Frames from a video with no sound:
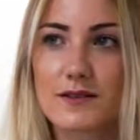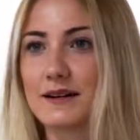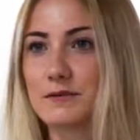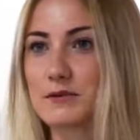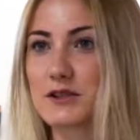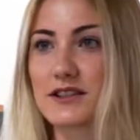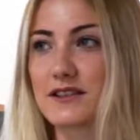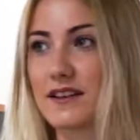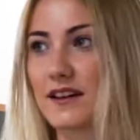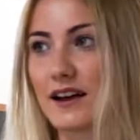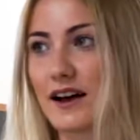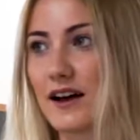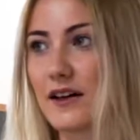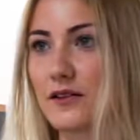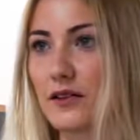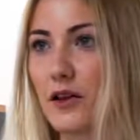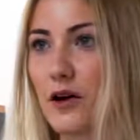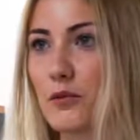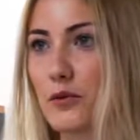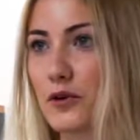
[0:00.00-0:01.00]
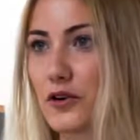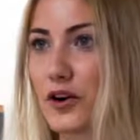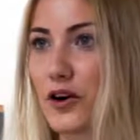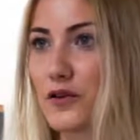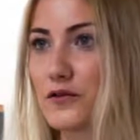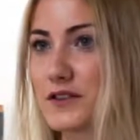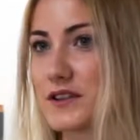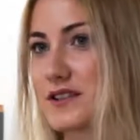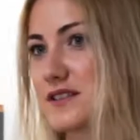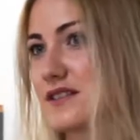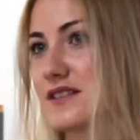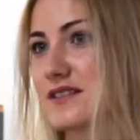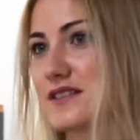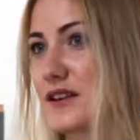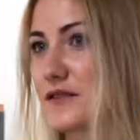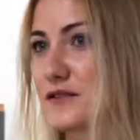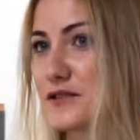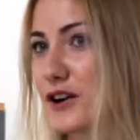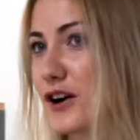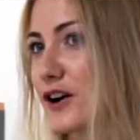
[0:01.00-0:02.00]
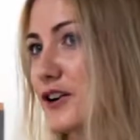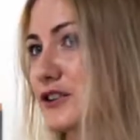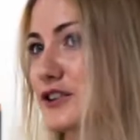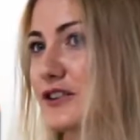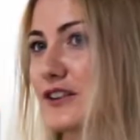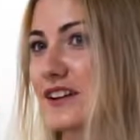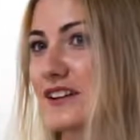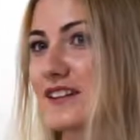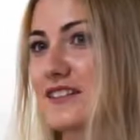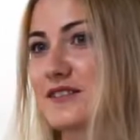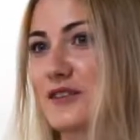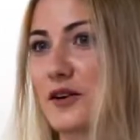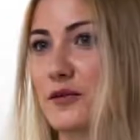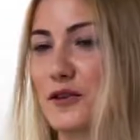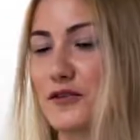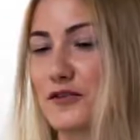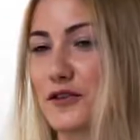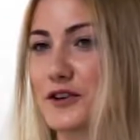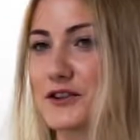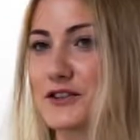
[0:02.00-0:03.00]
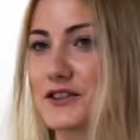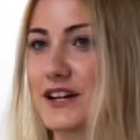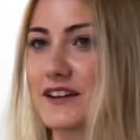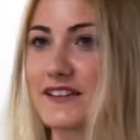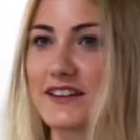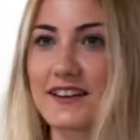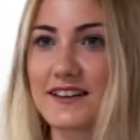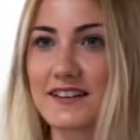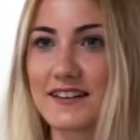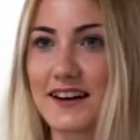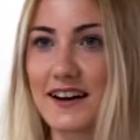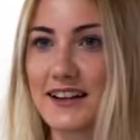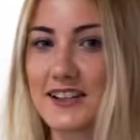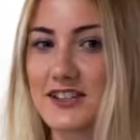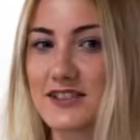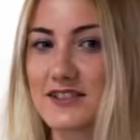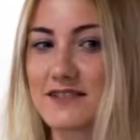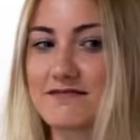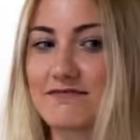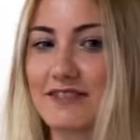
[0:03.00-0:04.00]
I'm just like a lot more confident since I've started here. Like on my first day, like I just